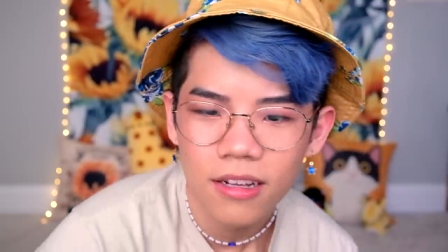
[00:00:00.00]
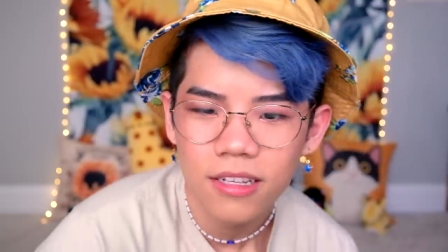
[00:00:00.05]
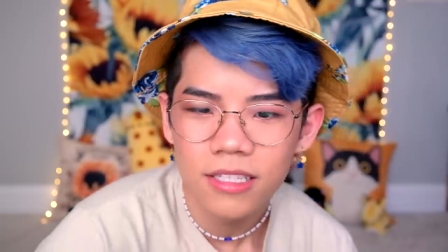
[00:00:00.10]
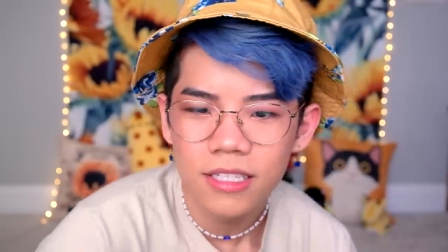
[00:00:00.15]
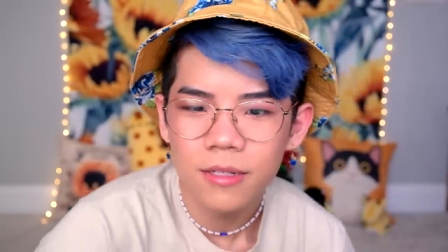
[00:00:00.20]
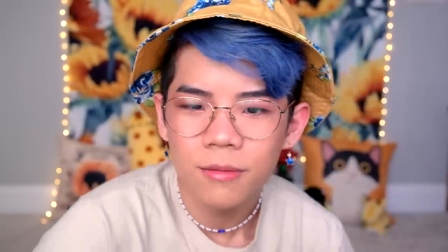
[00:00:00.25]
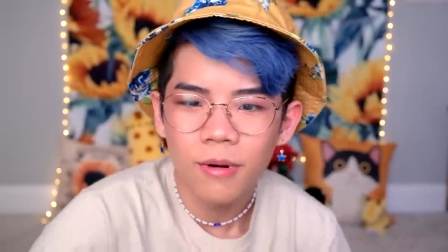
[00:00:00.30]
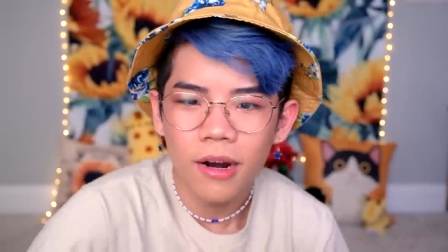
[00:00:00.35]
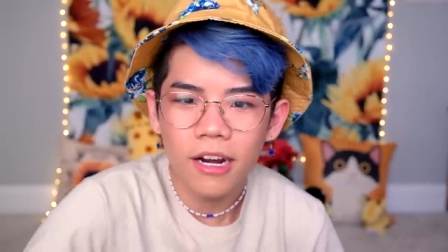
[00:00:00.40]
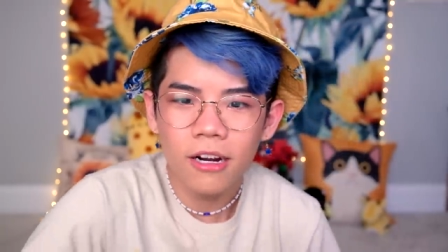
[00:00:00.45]

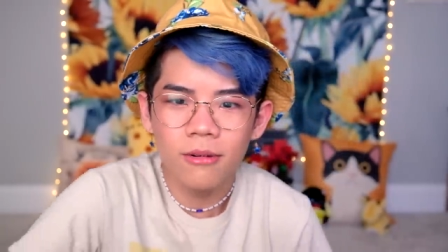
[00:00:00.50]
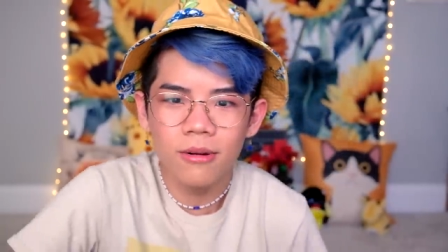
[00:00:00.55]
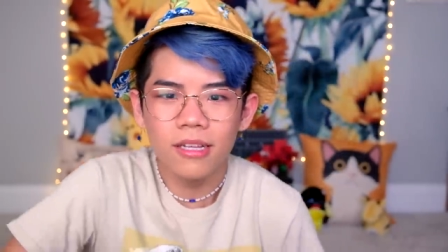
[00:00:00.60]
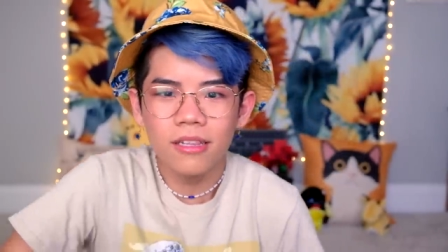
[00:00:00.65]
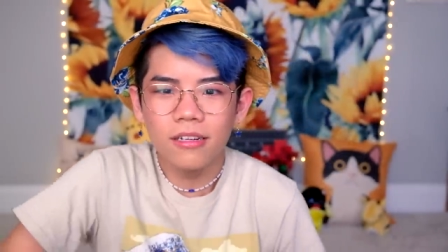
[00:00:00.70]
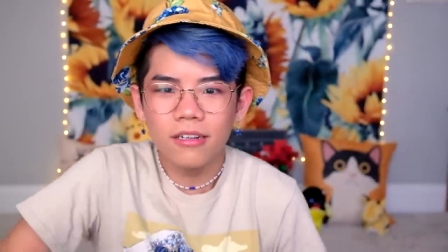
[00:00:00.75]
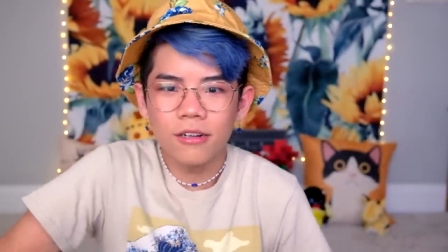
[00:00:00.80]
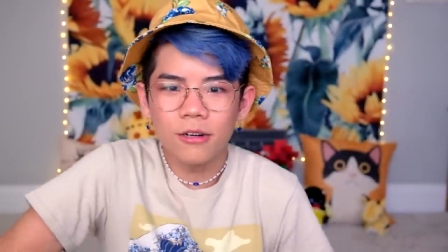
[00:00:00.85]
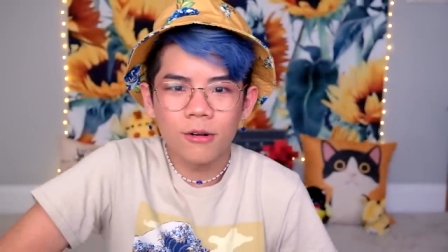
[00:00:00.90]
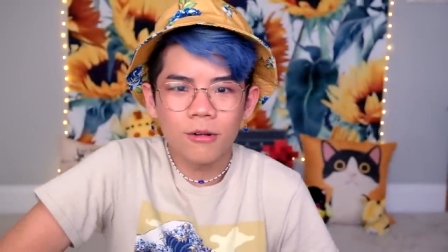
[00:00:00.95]
See, why don't I
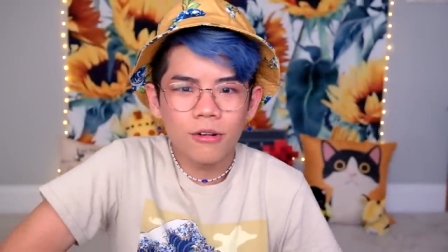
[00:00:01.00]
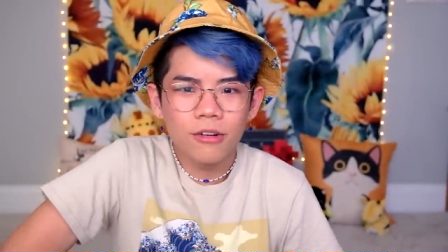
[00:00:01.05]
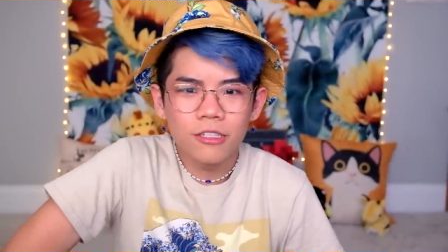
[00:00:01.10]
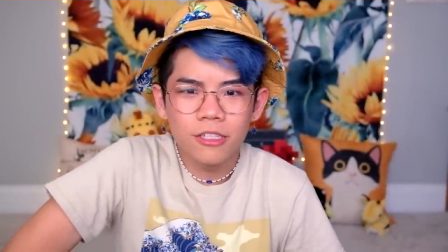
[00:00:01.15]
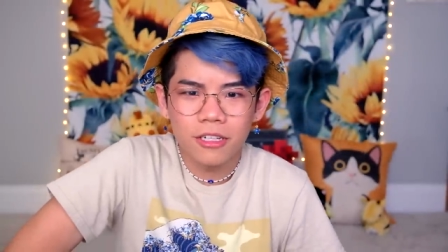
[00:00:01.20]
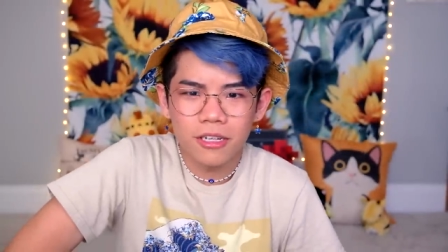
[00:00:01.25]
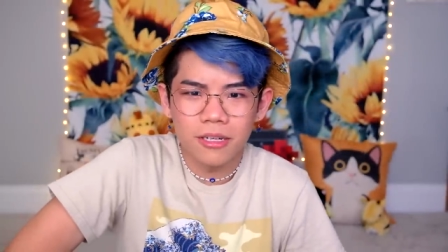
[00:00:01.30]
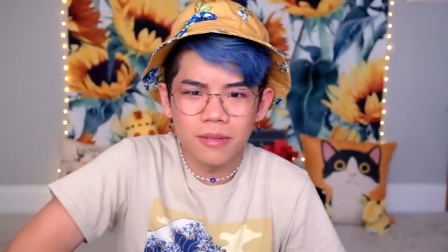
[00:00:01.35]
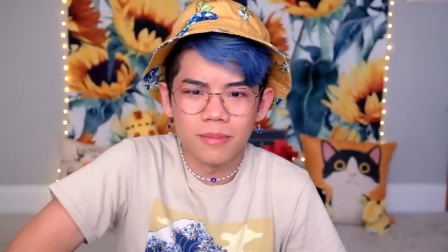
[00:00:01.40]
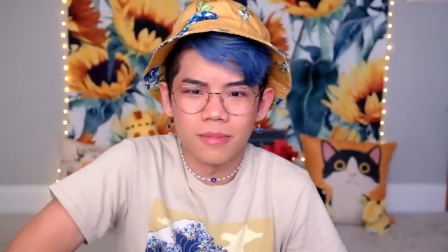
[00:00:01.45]
look orange
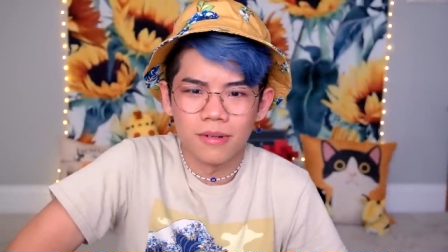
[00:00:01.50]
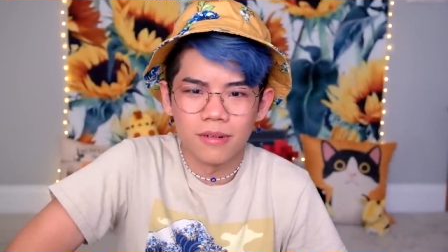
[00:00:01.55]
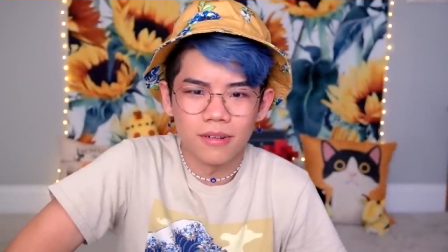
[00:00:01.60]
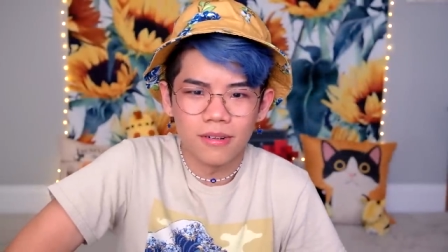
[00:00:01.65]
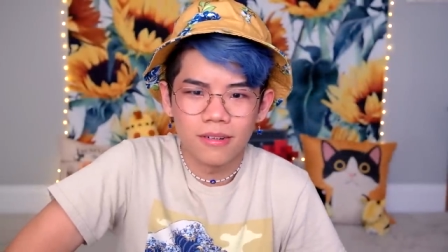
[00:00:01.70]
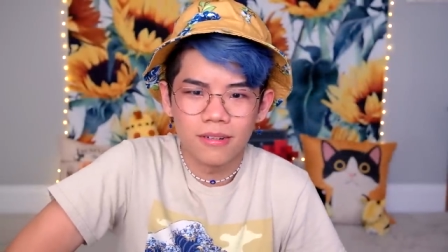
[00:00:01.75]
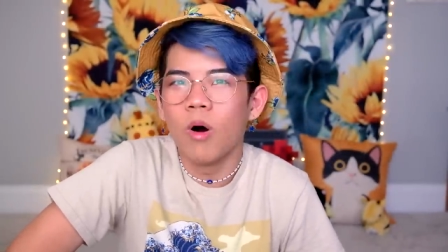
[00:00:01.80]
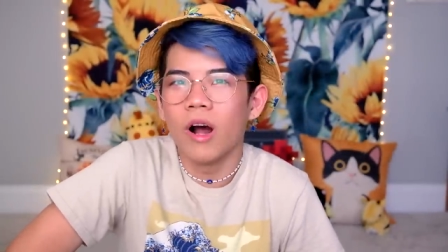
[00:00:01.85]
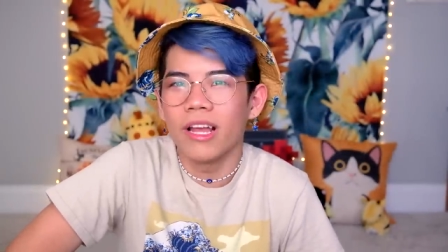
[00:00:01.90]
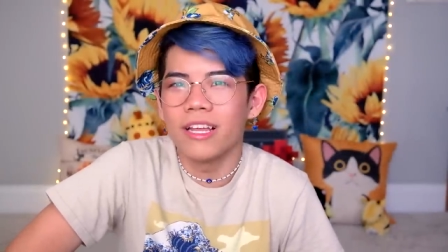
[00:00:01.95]
anymore?
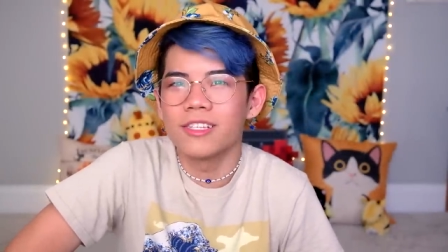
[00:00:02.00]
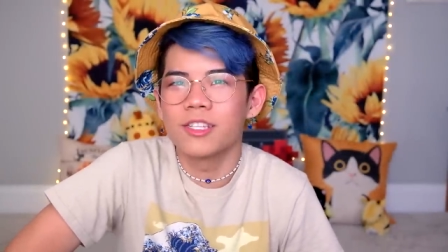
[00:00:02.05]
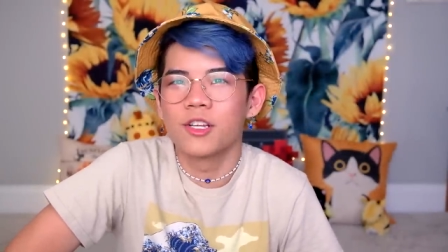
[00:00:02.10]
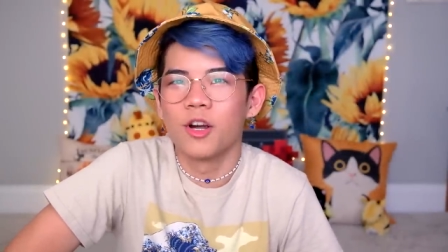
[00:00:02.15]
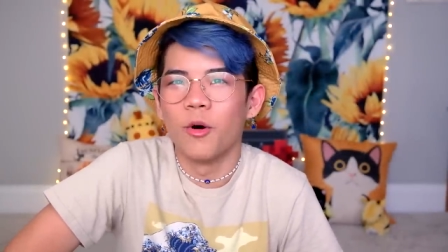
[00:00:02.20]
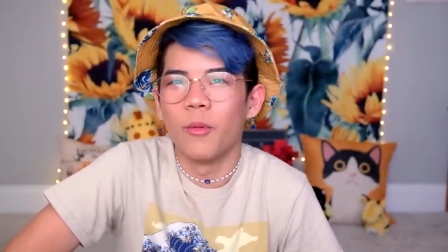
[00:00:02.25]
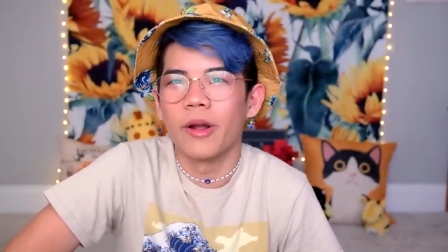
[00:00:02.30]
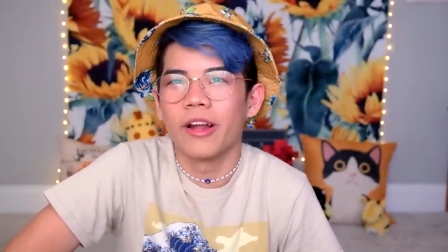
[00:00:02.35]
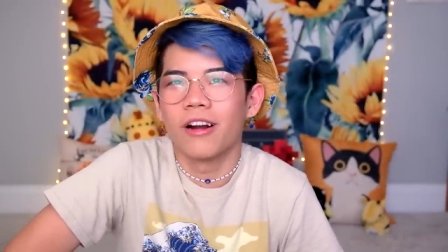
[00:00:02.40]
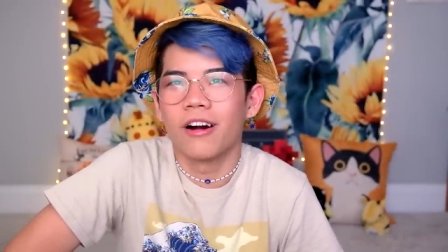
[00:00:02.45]
What is
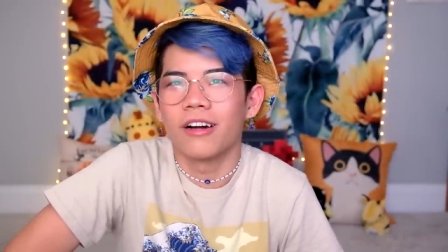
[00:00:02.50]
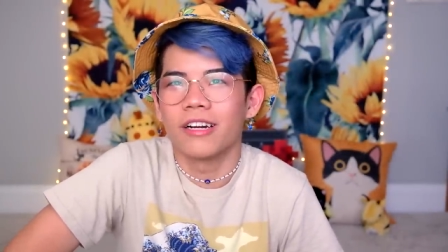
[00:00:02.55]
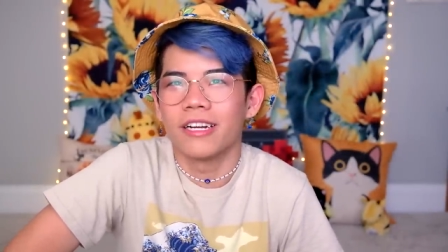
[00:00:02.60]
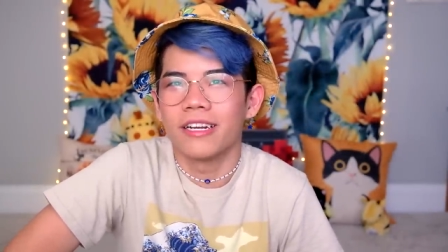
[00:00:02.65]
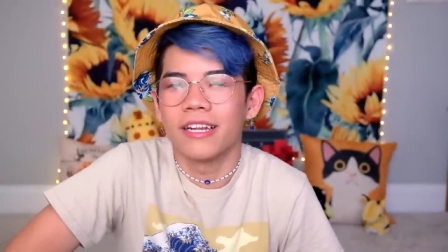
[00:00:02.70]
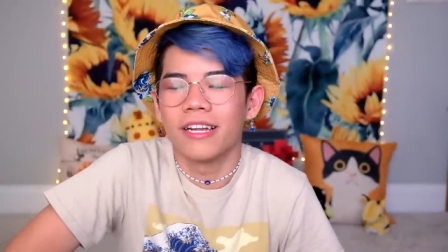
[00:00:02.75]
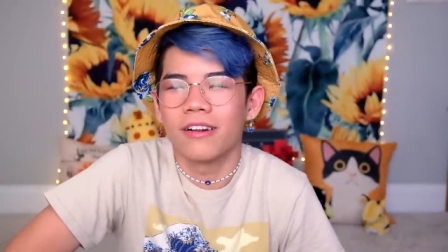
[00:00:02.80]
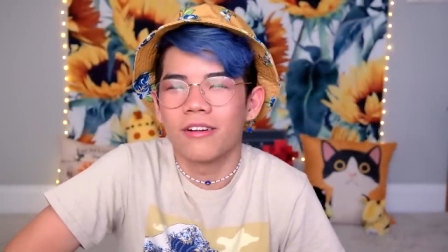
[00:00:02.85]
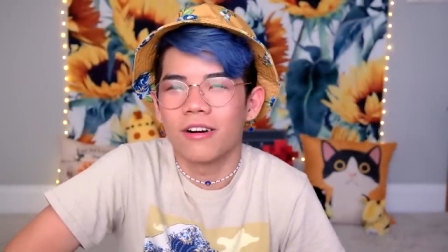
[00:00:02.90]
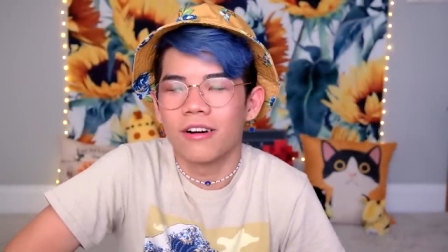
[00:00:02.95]
going on in
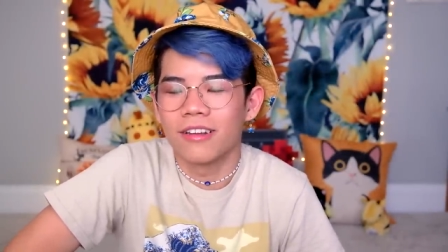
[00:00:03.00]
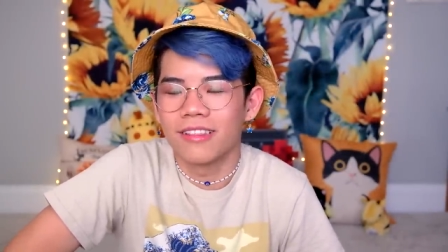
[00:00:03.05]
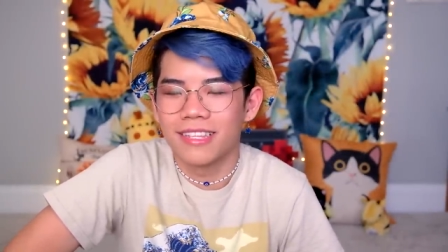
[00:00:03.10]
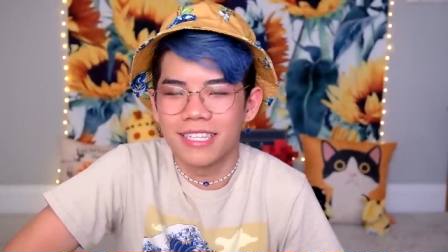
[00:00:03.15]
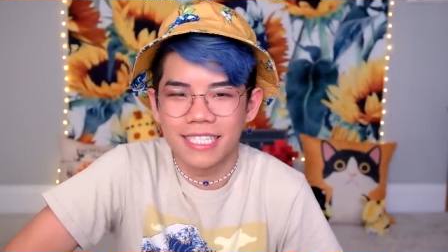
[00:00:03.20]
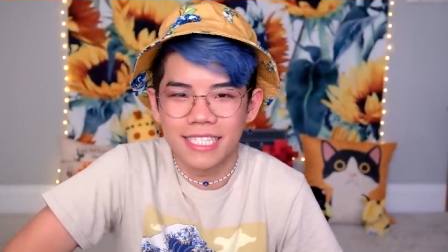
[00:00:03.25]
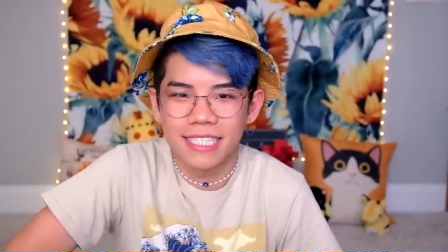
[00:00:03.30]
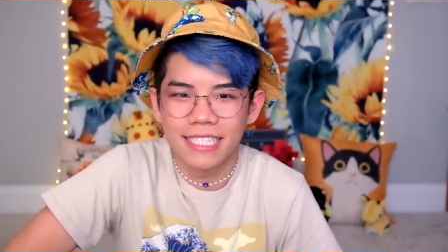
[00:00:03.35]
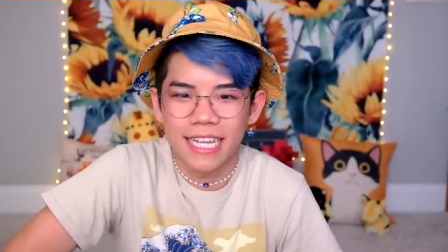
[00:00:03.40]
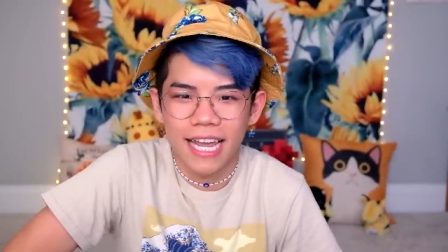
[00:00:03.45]
here on
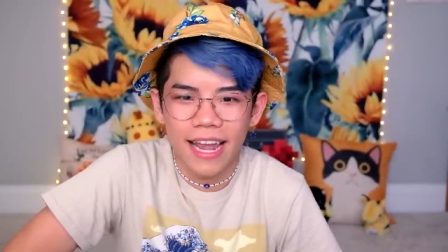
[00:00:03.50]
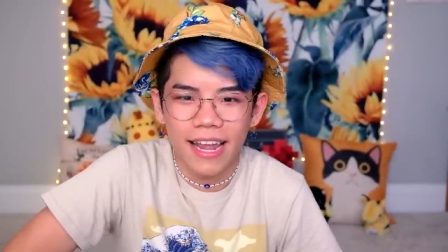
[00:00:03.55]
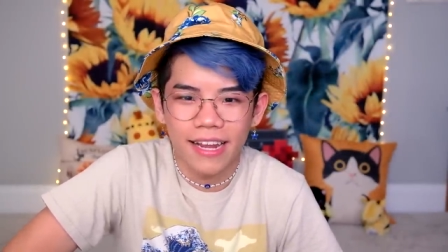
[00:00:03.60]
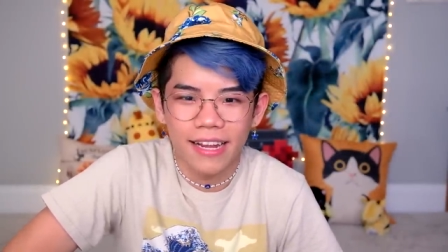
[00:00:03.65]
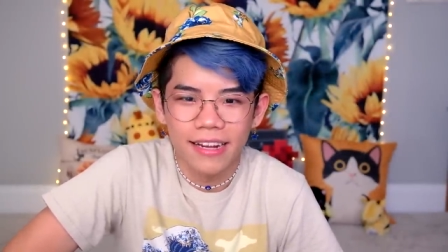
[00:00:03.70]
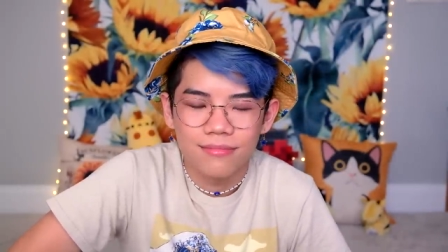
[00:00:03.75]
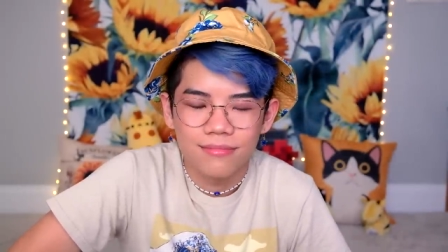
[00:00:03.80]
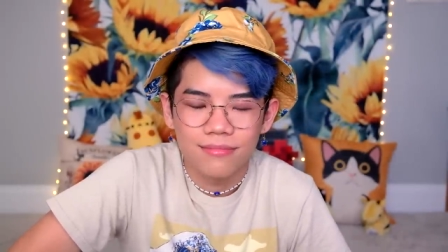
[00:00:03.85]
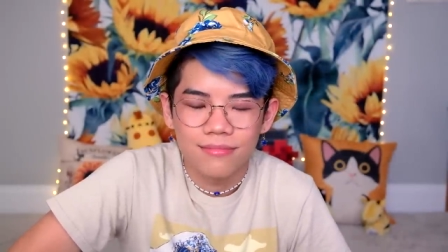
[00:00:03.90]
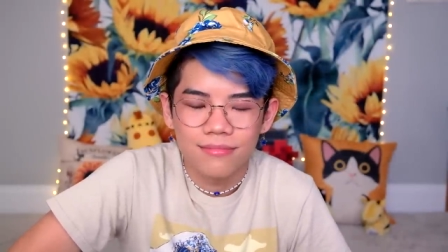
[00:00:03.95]
this day?